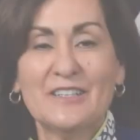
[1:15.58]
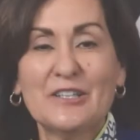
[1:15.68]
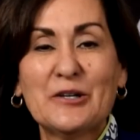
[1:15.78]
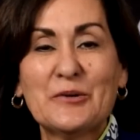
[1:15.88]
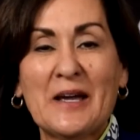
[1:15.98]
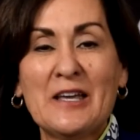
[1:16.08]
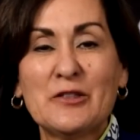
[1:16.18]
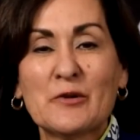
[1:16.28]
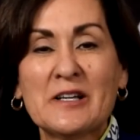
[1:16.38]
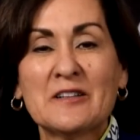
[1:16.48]
Hello,
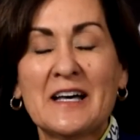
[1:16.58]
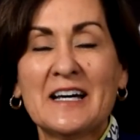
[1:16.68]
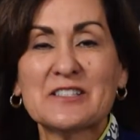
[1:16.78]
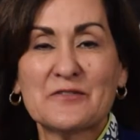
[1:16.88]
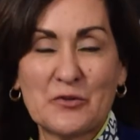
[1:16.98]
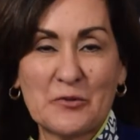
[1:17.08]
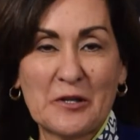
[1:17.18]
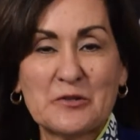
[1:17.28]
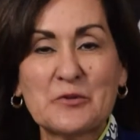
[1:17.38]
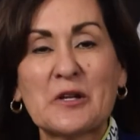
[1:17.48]
8th grade class of
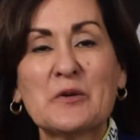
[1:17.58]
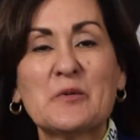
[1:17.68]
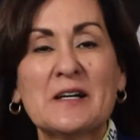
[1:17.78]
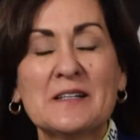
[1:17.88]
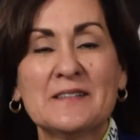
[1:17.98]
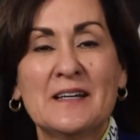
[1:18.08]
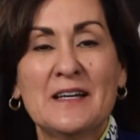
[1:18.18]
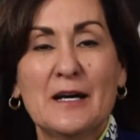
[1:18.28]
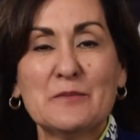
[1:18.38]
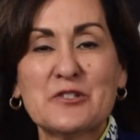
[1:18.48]
2021.
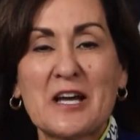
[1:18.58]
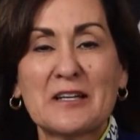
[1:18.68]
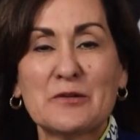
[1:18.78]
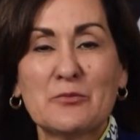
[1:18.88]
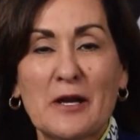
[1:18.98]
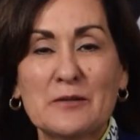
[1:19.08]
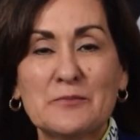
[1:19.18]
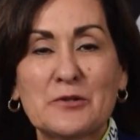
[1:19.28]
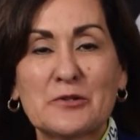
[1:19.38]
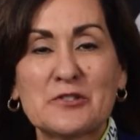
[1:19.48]
I'm Jackie
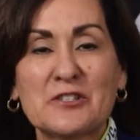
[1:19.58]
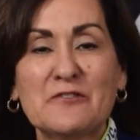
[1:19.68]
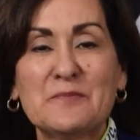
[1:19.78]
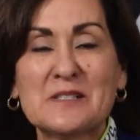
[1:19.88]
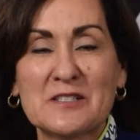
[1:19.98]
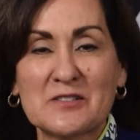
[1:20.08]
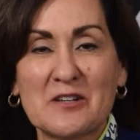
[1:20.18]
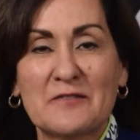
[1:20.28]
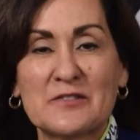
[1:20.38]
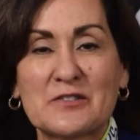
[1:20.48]
Brighton-Booker, Chief Business
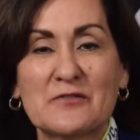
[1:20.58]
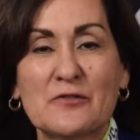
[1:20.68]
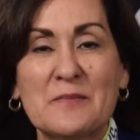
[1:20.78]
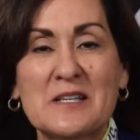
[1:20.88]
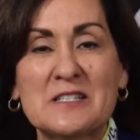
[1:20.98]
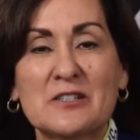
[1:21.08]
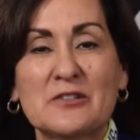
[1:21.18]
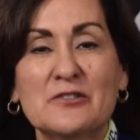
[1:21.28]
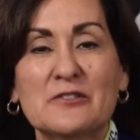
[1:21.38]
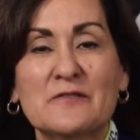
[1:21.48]
Officer for
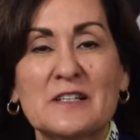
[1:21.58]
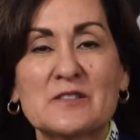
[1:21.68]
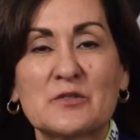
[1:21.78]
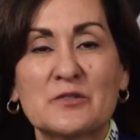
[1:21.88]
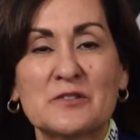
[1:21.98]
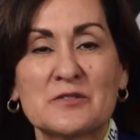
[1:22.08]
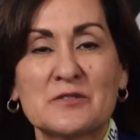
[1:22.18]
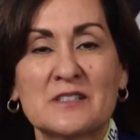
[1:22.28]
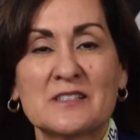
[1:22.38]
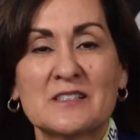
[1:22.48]
Manteca Unified School
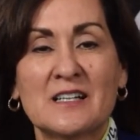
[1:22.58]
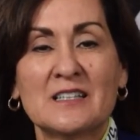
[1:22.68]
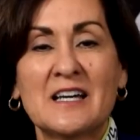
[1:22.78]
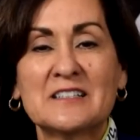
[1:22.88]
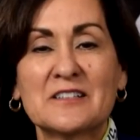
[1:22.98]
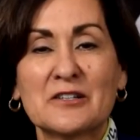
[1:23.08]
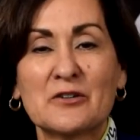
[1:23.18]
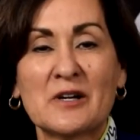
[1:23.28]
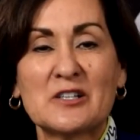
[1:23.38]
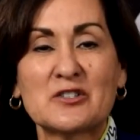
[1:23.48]
District. I'd like to
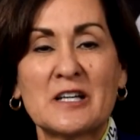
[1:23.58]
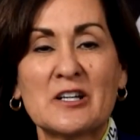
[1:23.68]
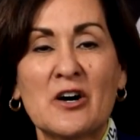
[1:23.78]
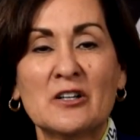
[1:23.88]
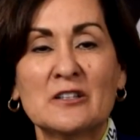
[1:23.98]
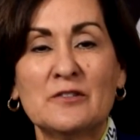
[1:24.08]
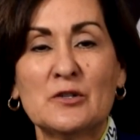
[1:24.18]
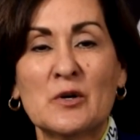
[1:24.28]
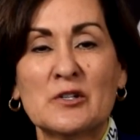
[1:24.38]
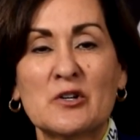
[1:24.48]
congratulate all of
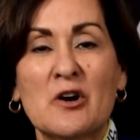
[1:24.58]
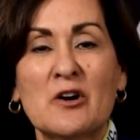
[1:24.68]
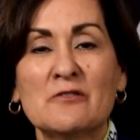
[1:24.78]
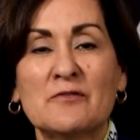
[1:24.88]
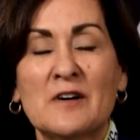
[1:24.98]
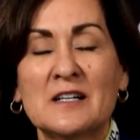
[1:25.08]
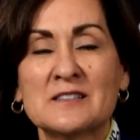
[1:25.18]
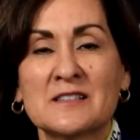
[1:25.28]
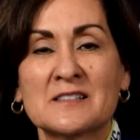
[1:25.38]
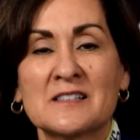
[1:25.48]
you on your
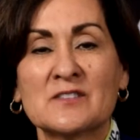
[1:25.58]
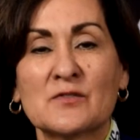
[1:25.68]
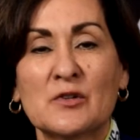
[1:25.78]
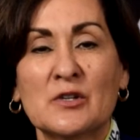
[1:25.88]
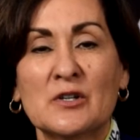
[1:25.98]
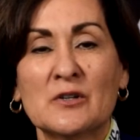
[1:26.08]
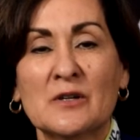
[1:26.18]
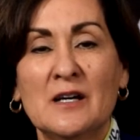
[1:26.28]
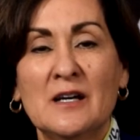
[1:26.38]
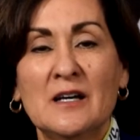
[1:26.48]
hard-fought, successful year.